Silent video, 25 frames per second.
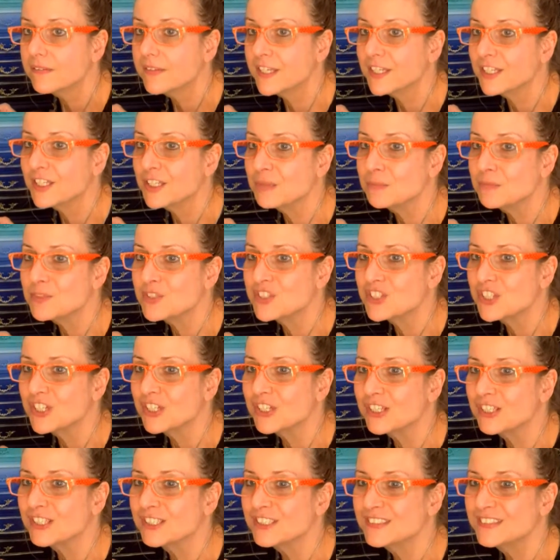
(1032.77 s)
Thank you,
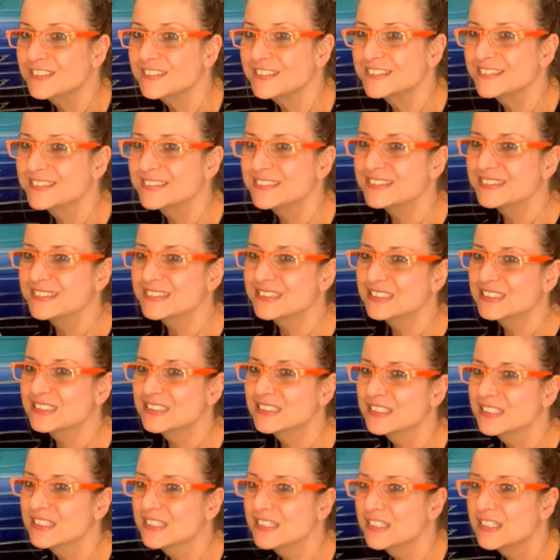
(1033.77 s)
Michelle.
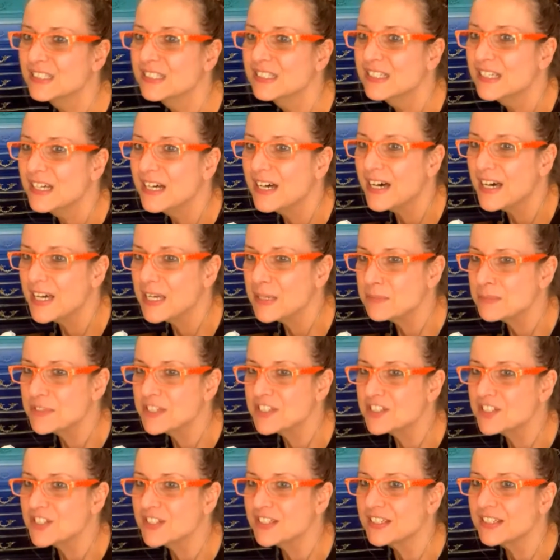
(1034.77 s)
Hi,
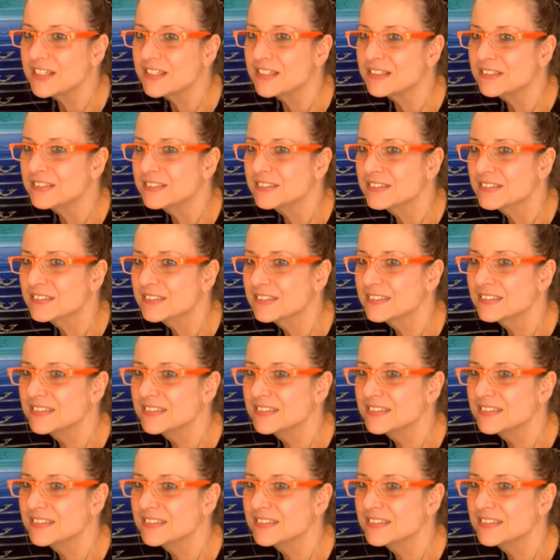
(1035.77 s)
Brigida.